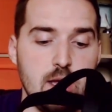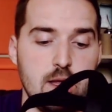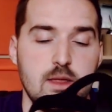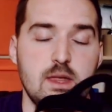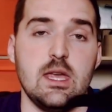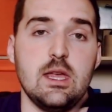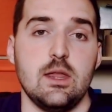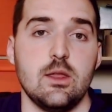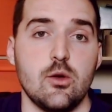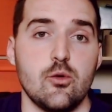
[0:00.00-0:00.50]

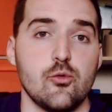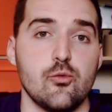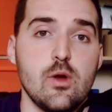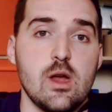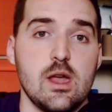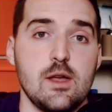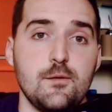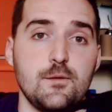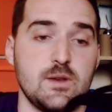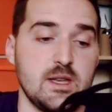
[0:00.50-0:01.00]
the
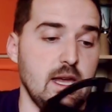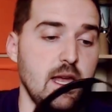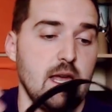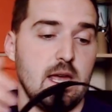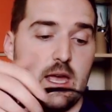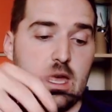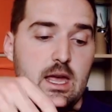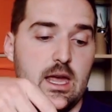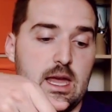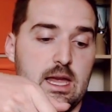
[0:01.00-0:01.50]
Rift
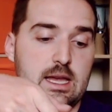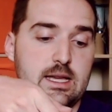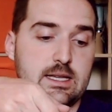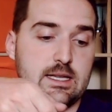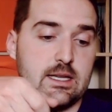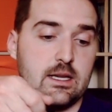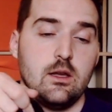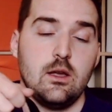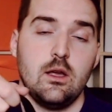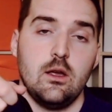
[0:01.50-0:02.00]

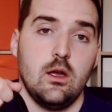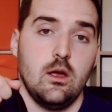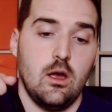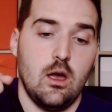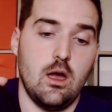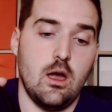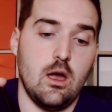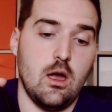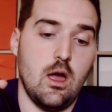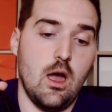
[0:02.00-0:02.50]
is
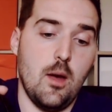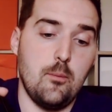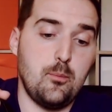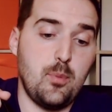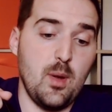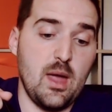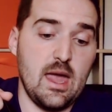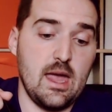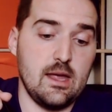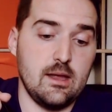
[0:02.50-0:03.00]
a
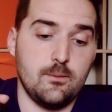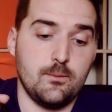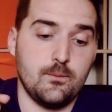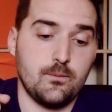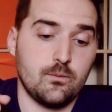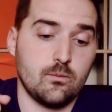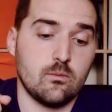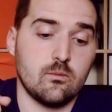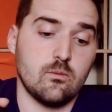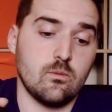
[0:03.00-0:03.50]
bit
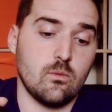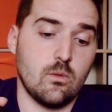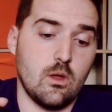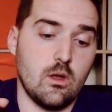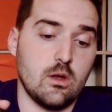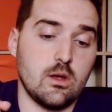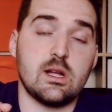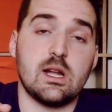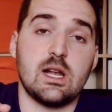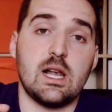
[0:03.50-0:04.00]

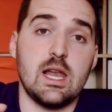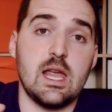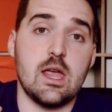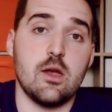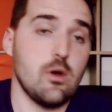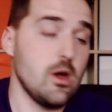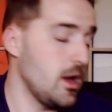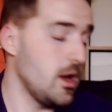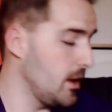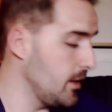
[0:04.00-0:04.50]

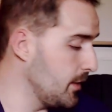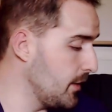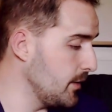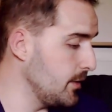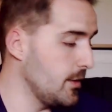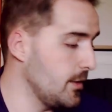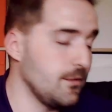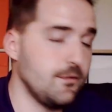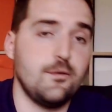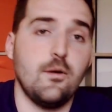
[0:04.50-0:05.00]
clearer
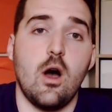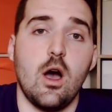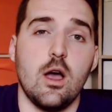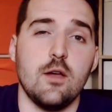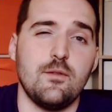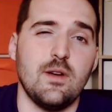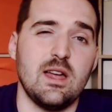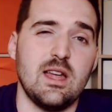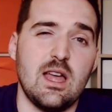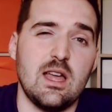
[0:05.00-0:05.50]
than the
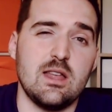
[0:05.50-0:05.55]
Vive.